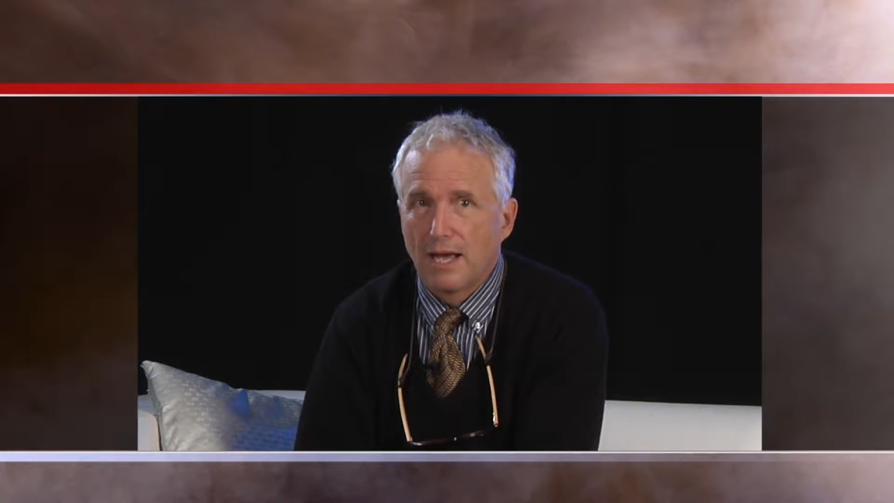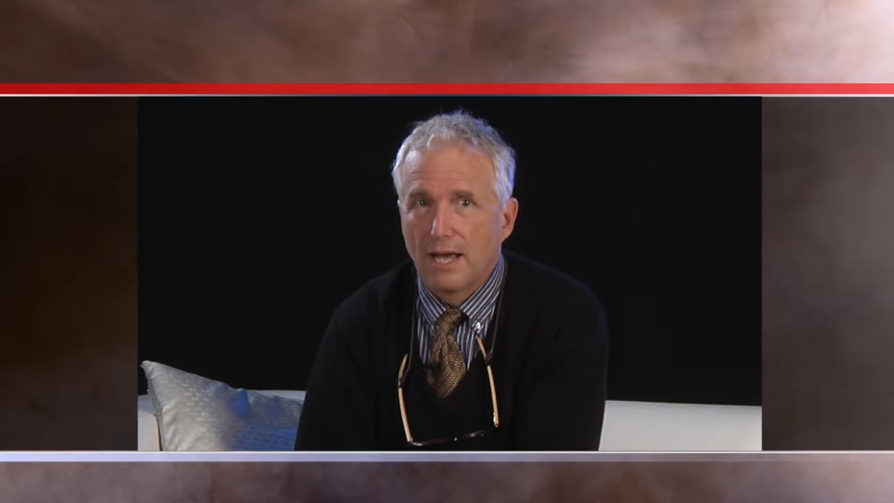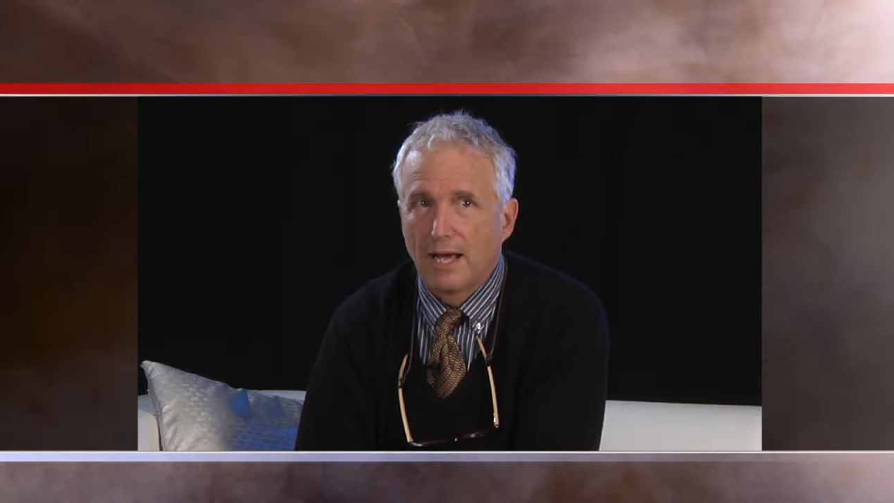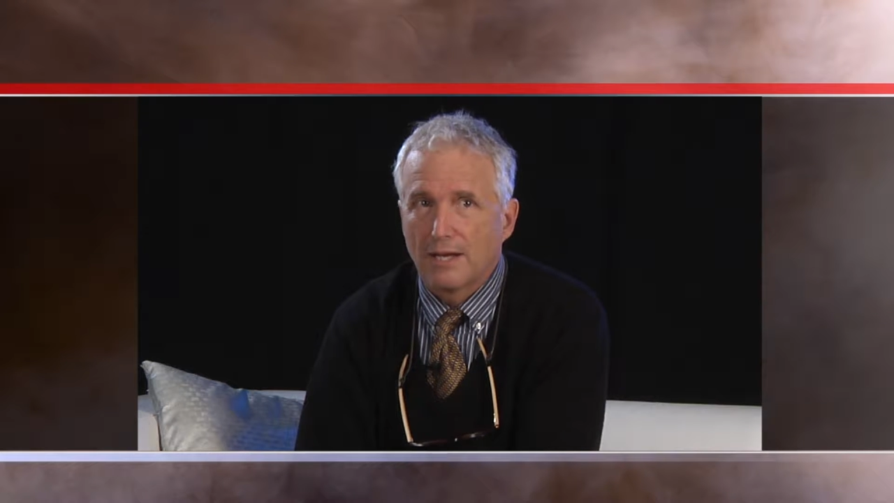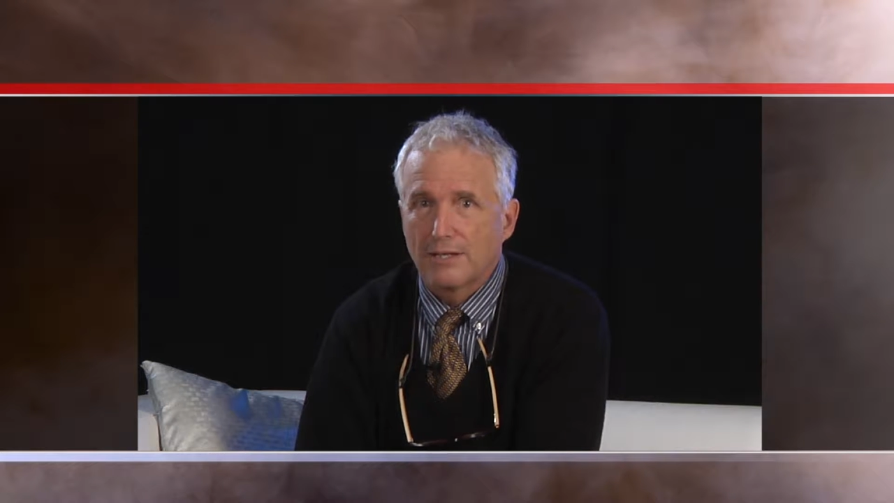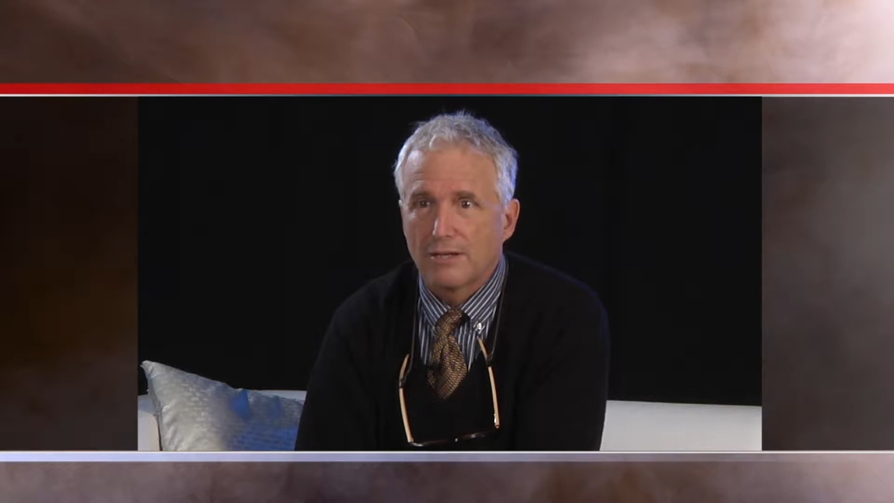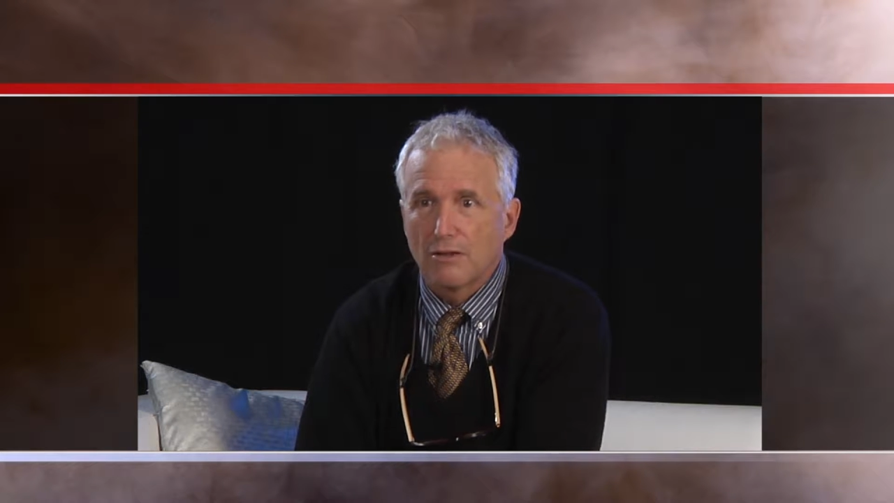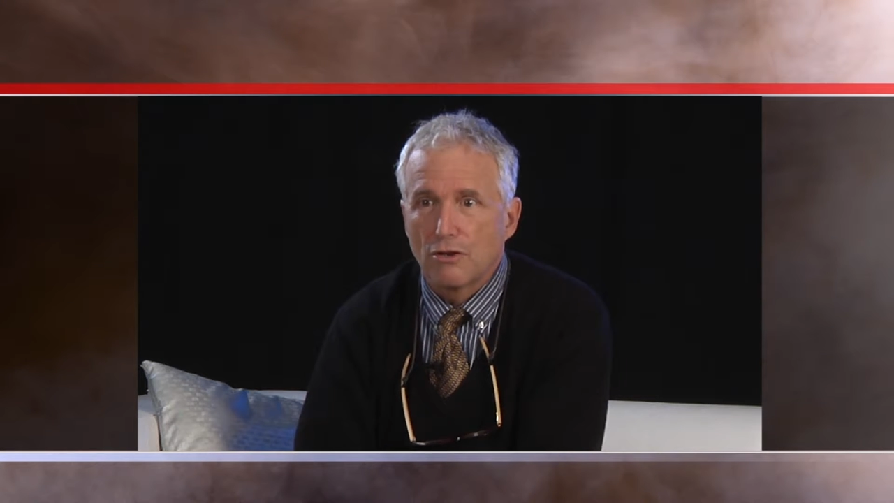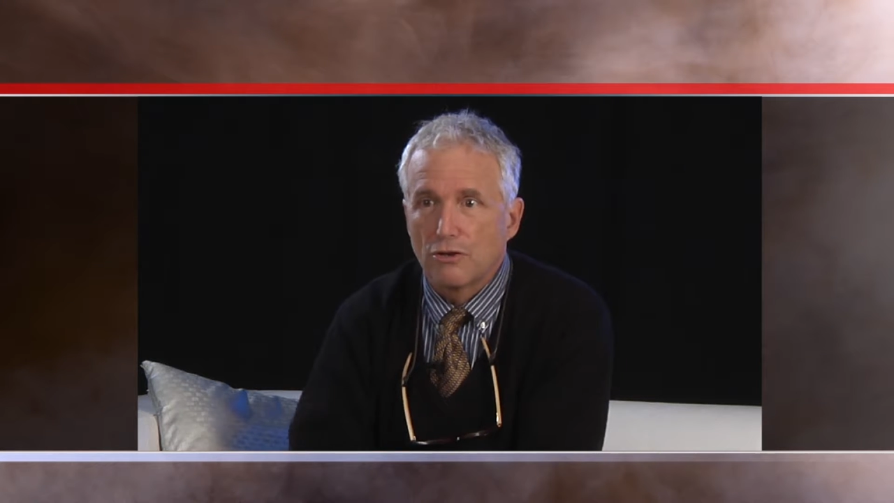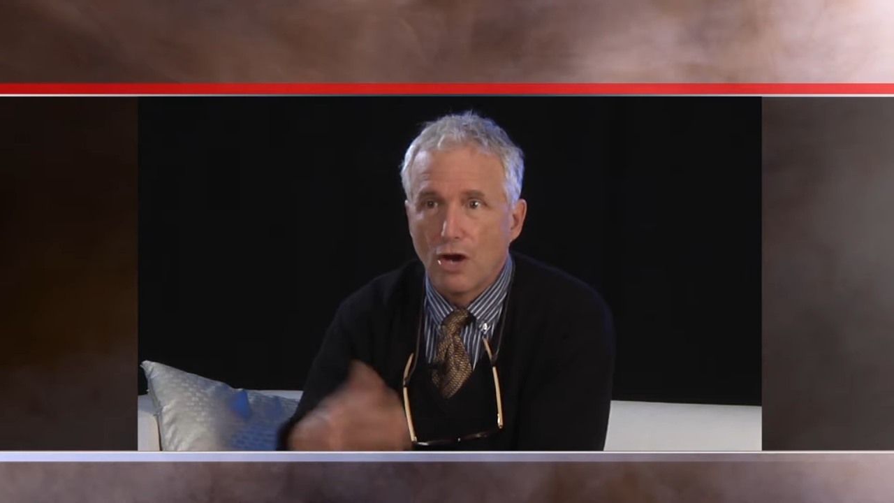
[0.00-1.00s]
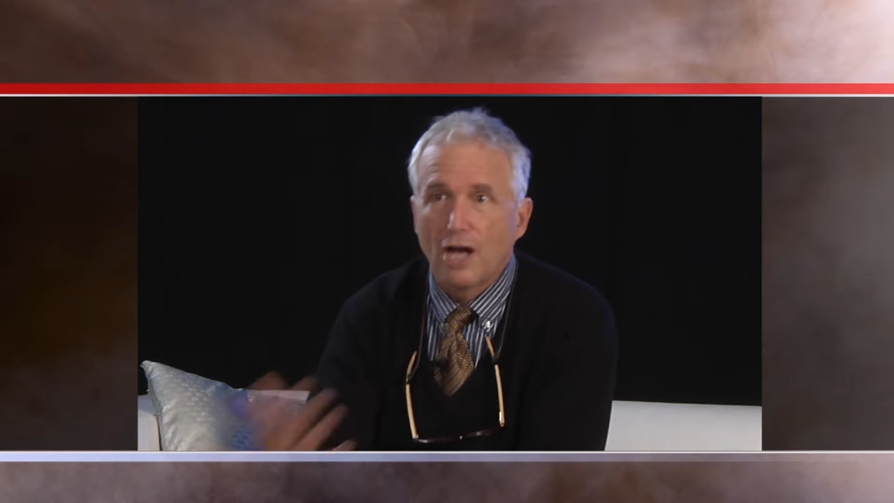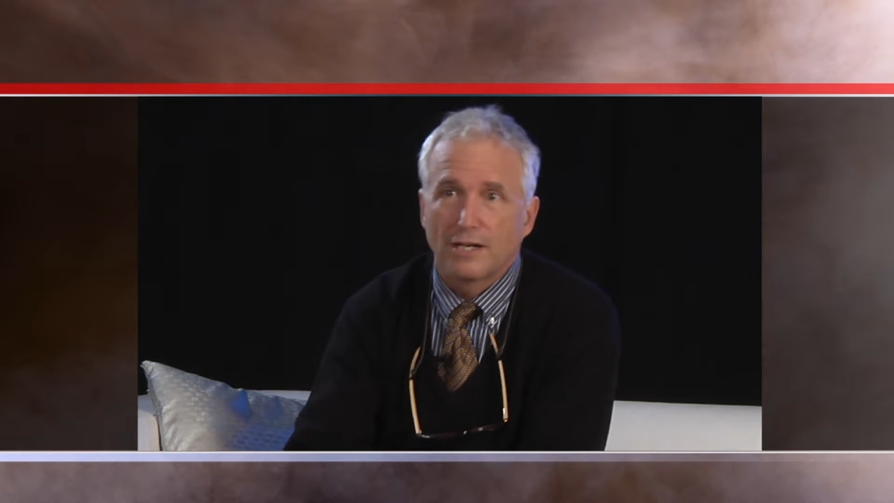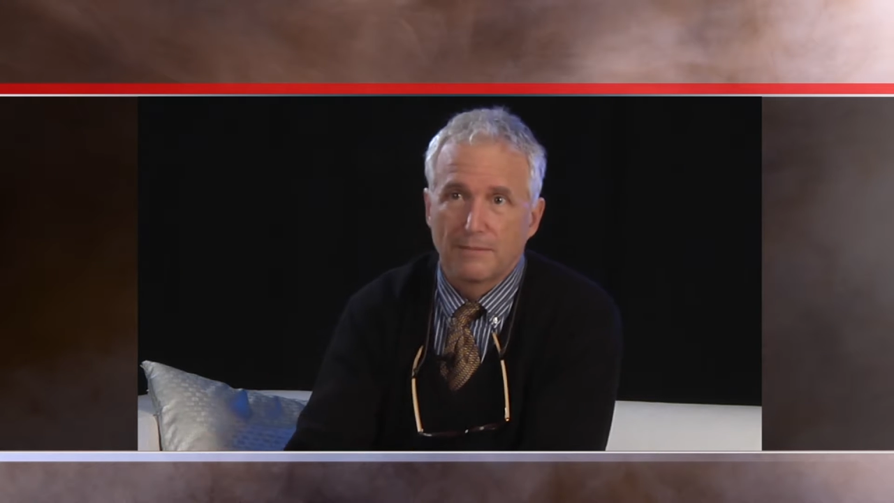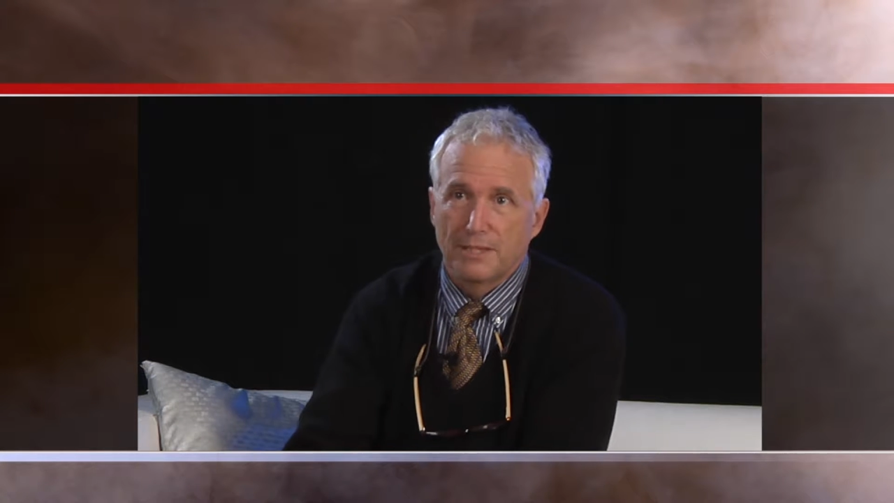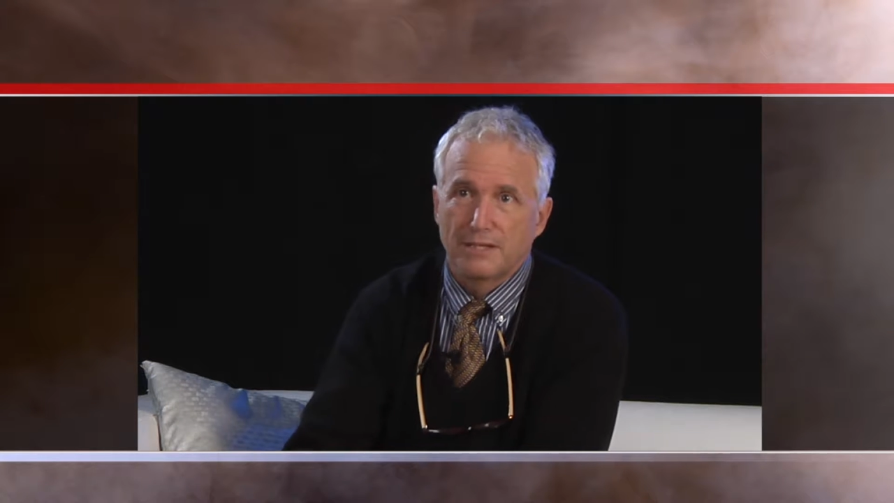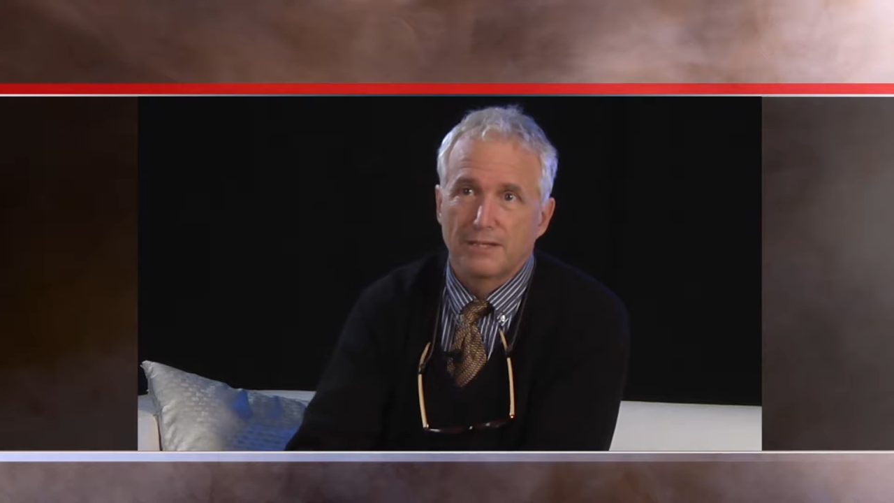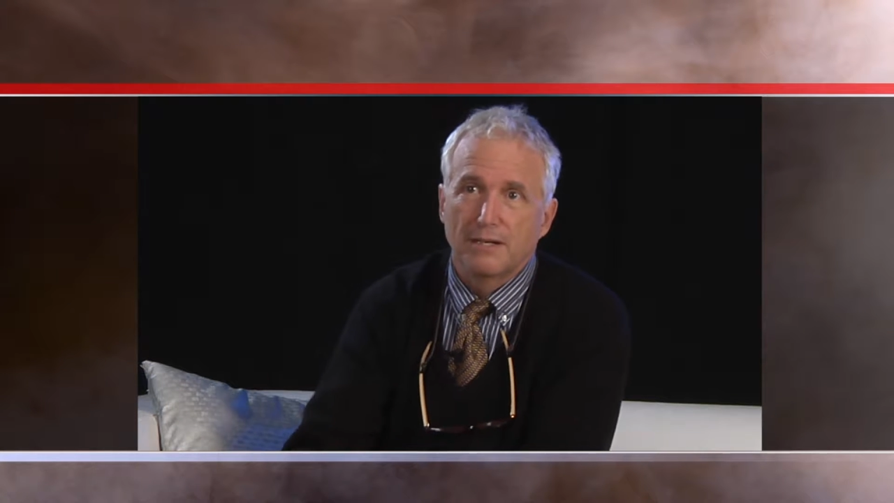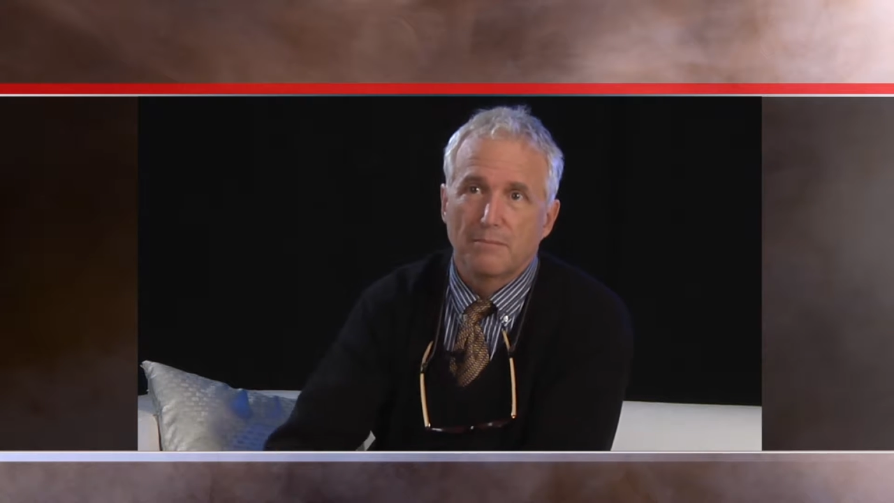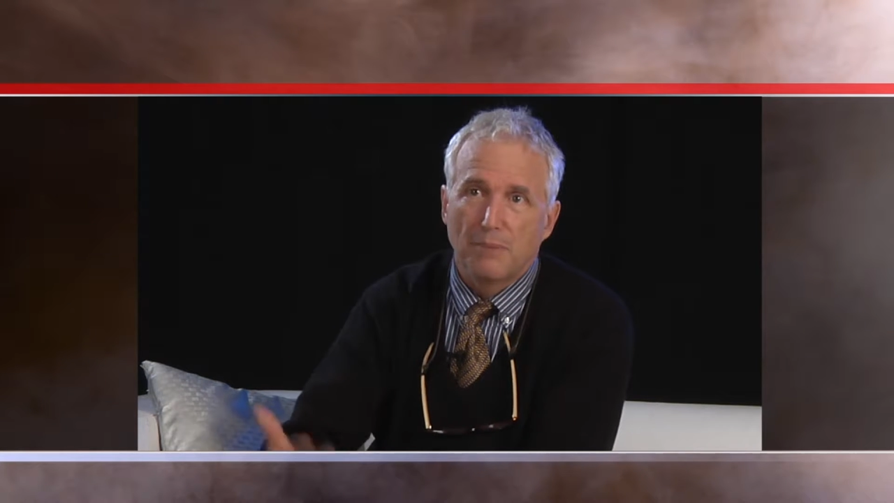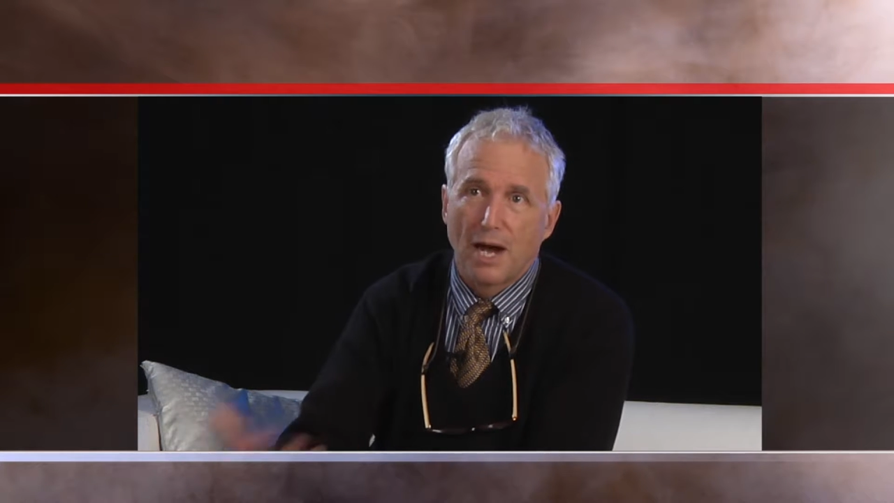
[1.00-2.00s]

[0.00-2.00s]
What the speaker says: and not limited